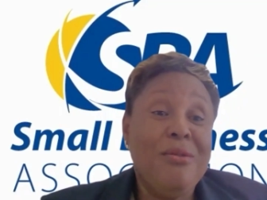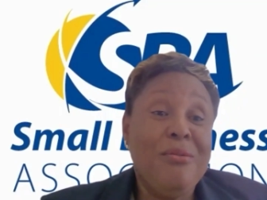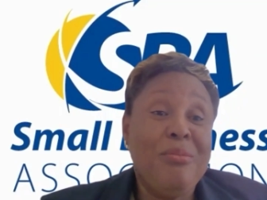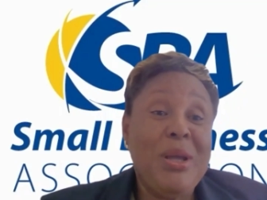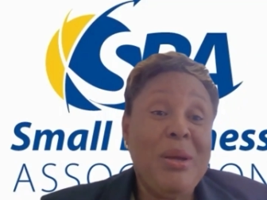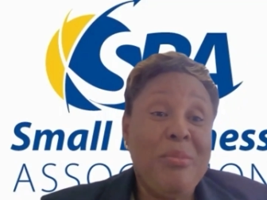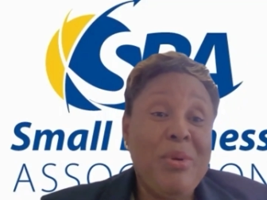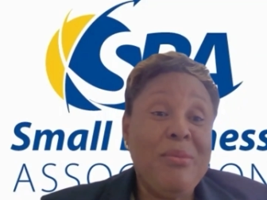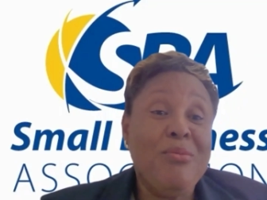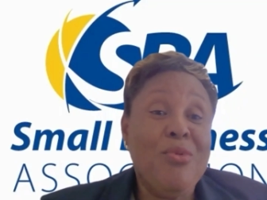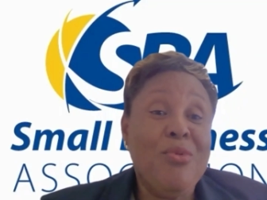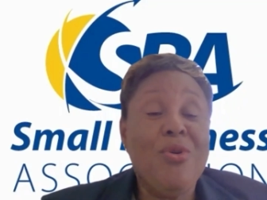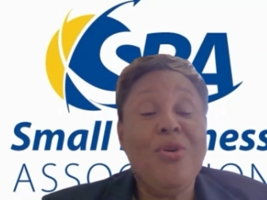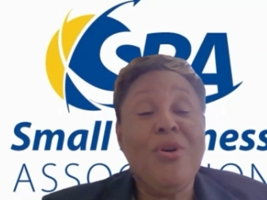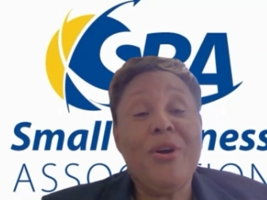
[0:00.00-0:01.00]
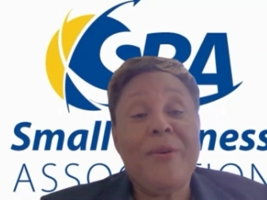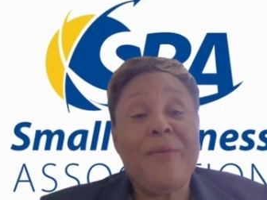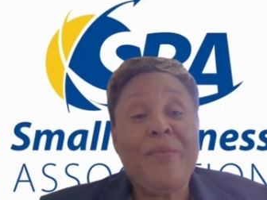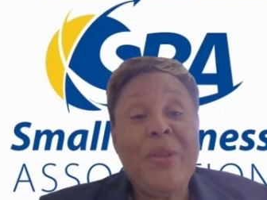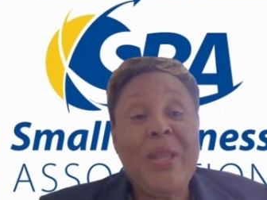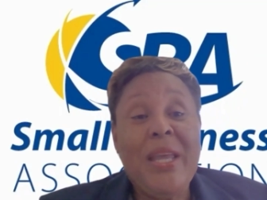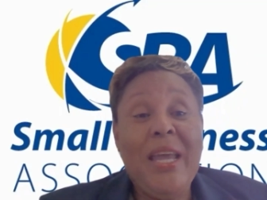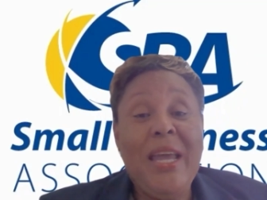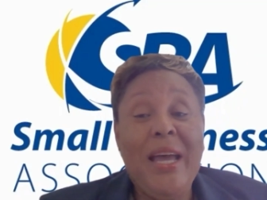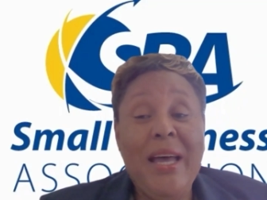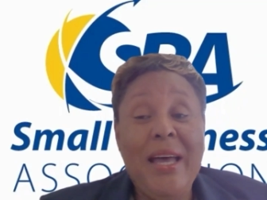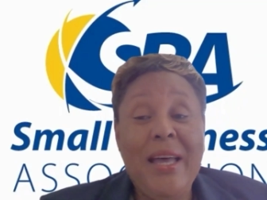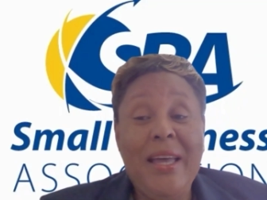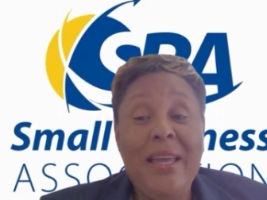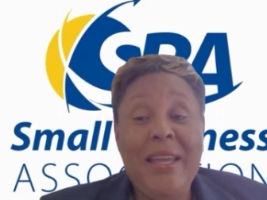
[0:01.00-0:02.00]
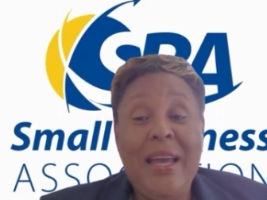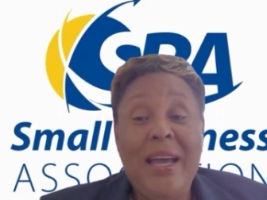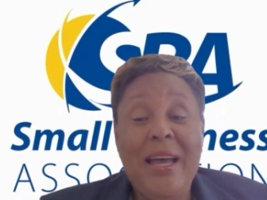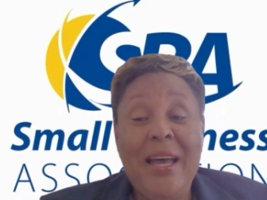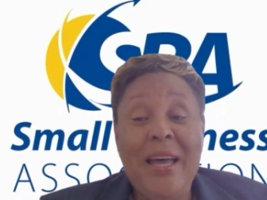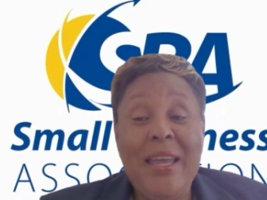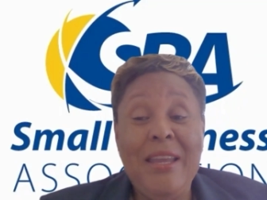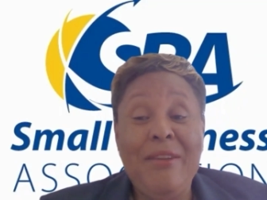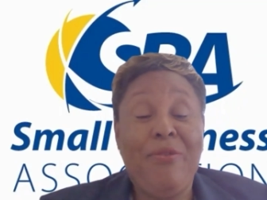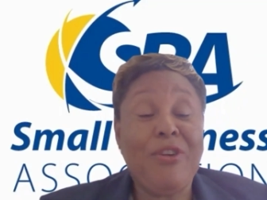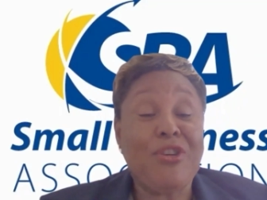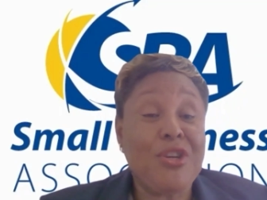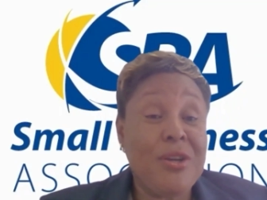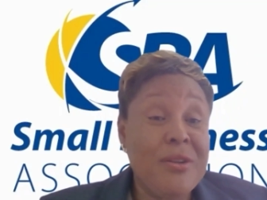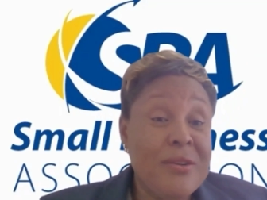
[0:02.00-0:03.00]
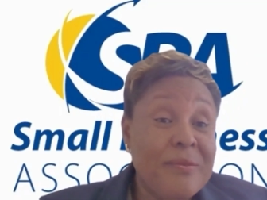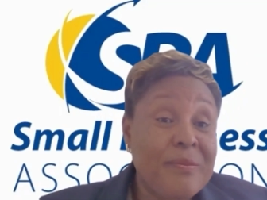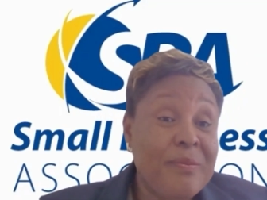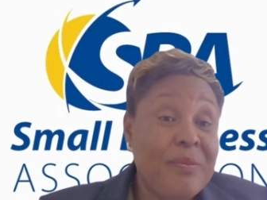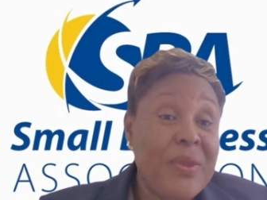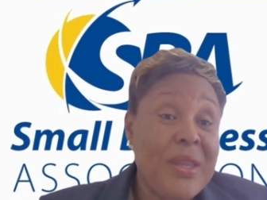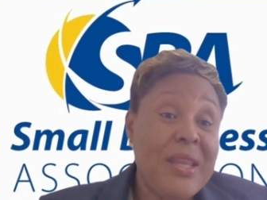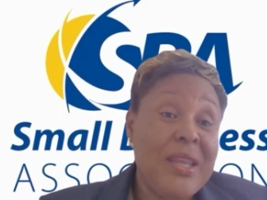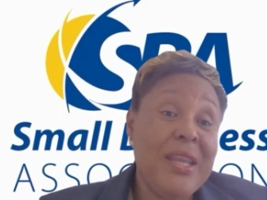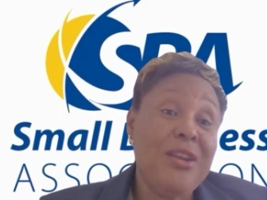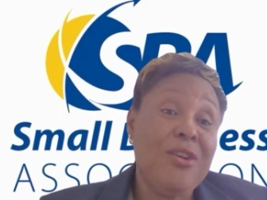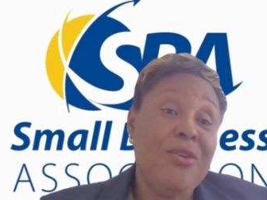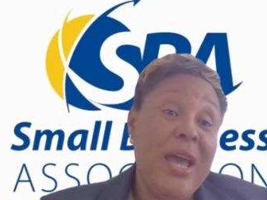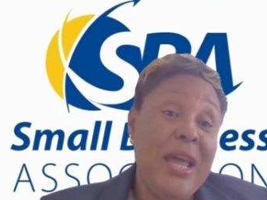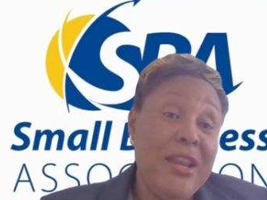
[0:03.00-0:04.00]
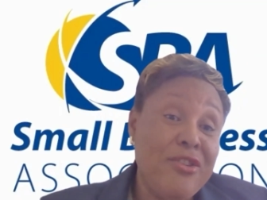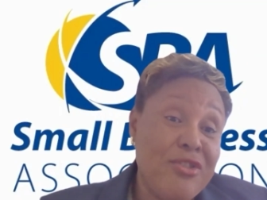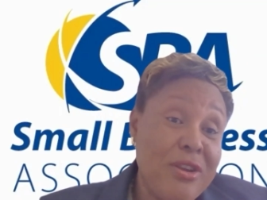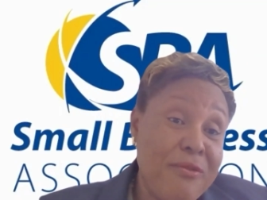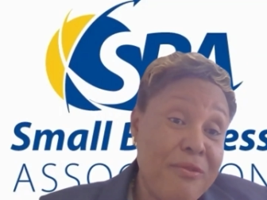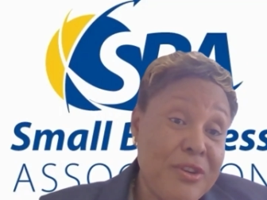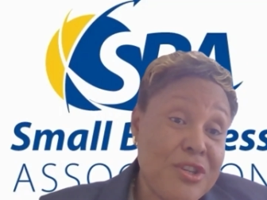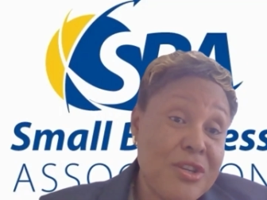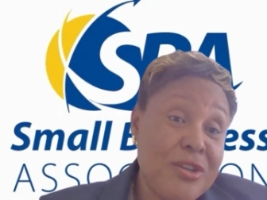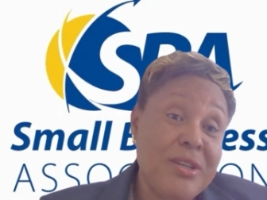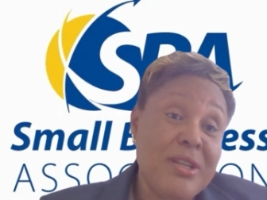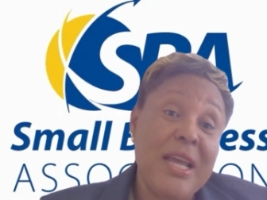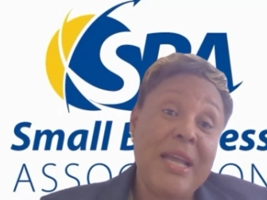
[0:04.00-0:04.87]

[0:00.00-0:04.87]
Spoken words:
be a bit more efficient, energy efficient.